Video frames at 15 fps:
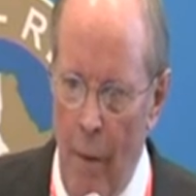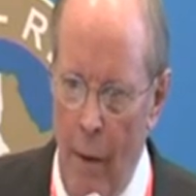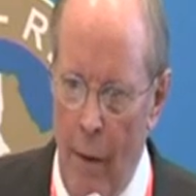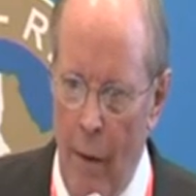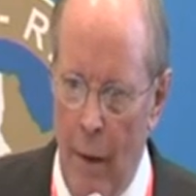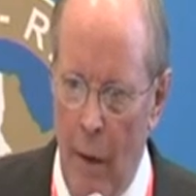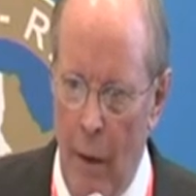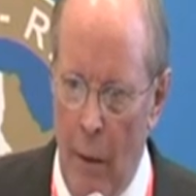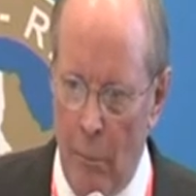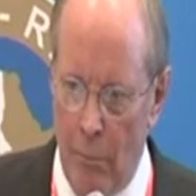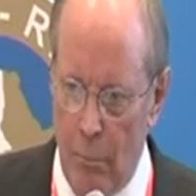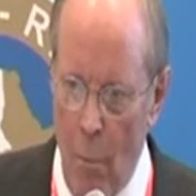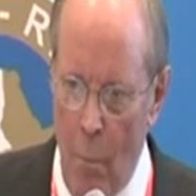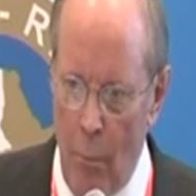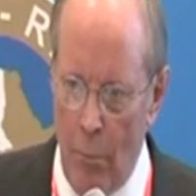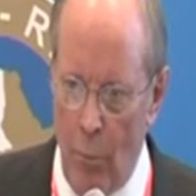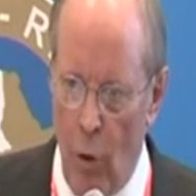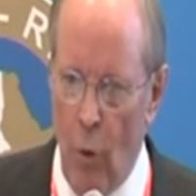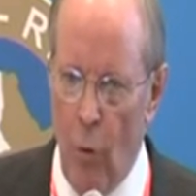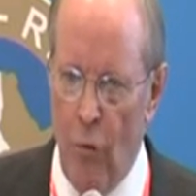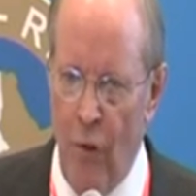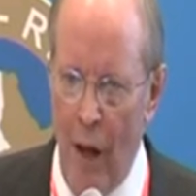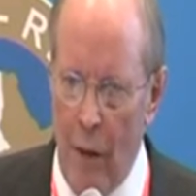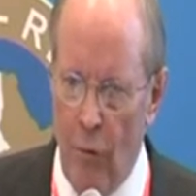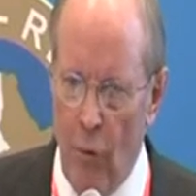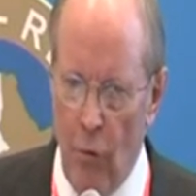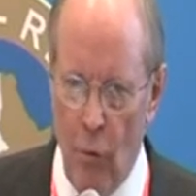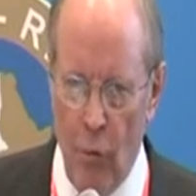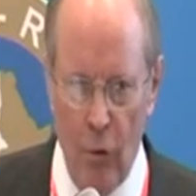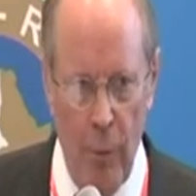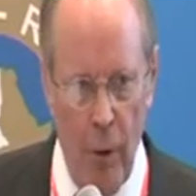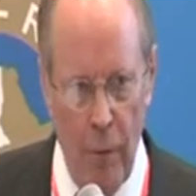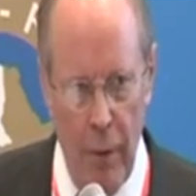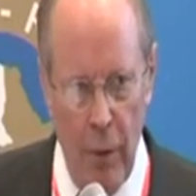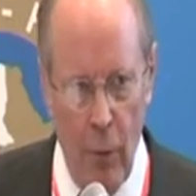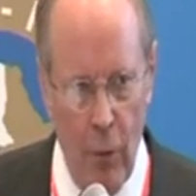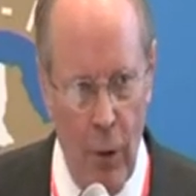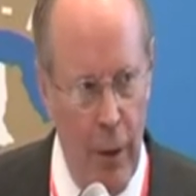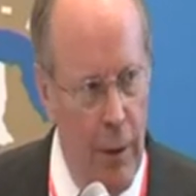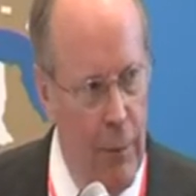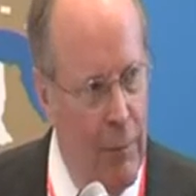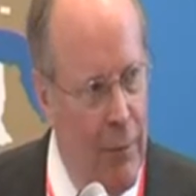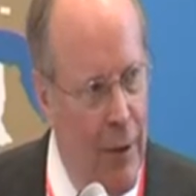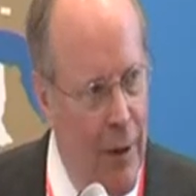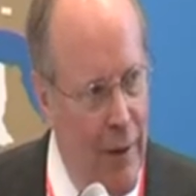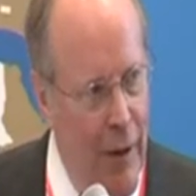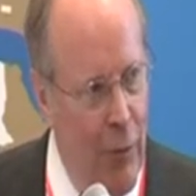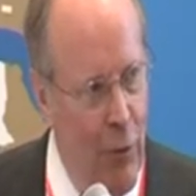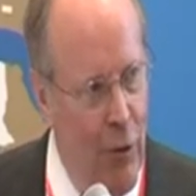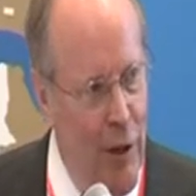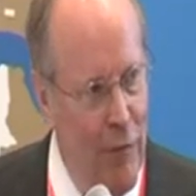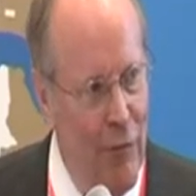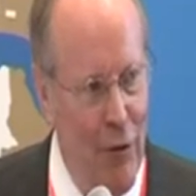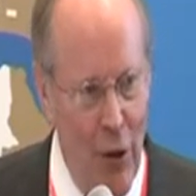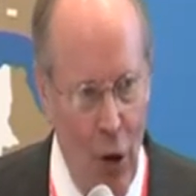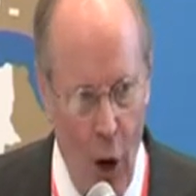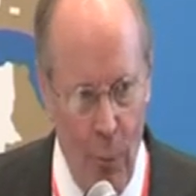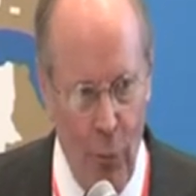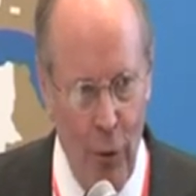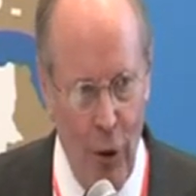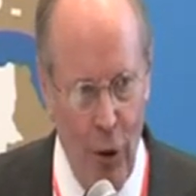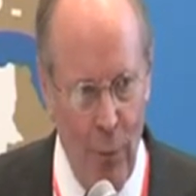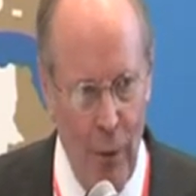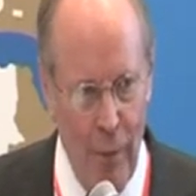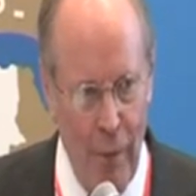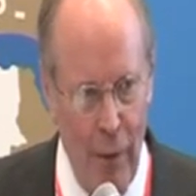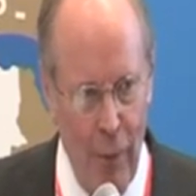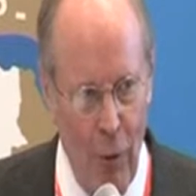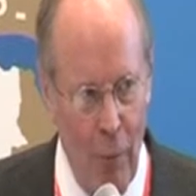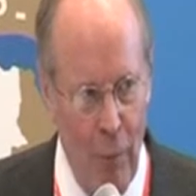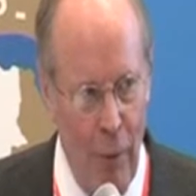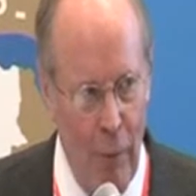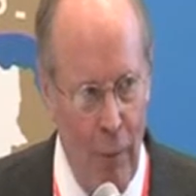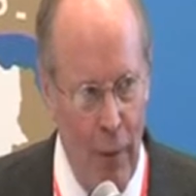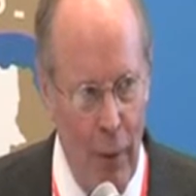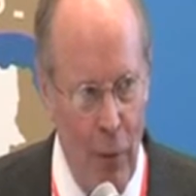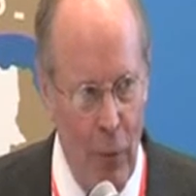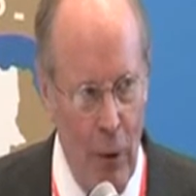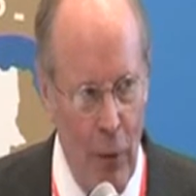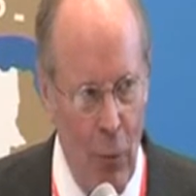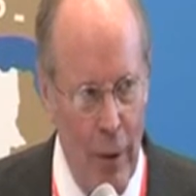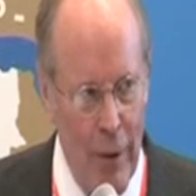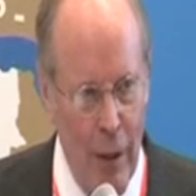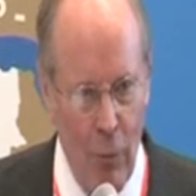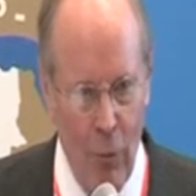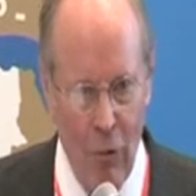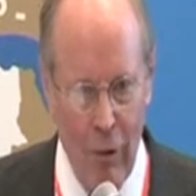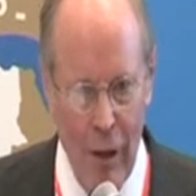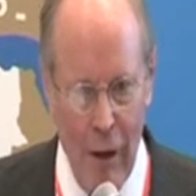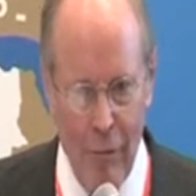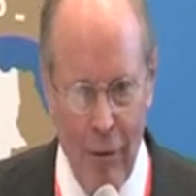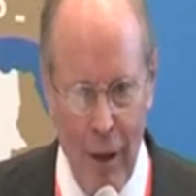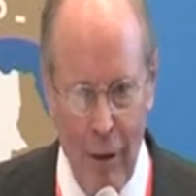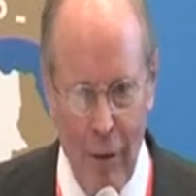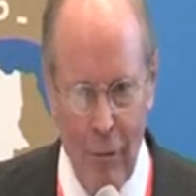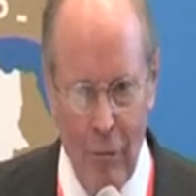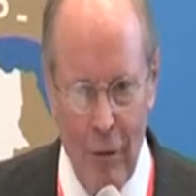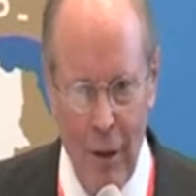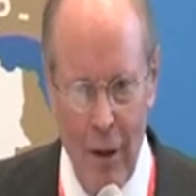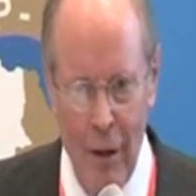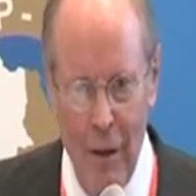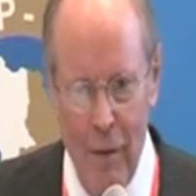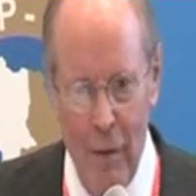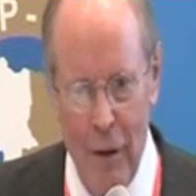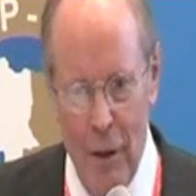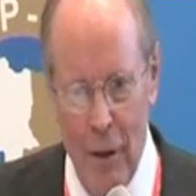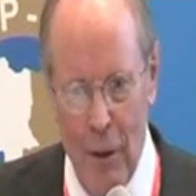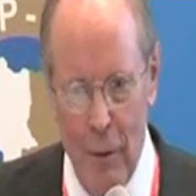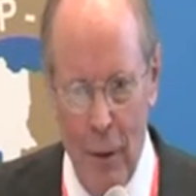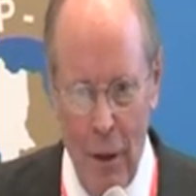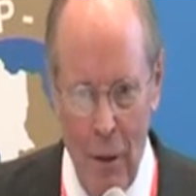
Porto Santos was about the only, they weren't even the operator, but they were about the only one that was left out of the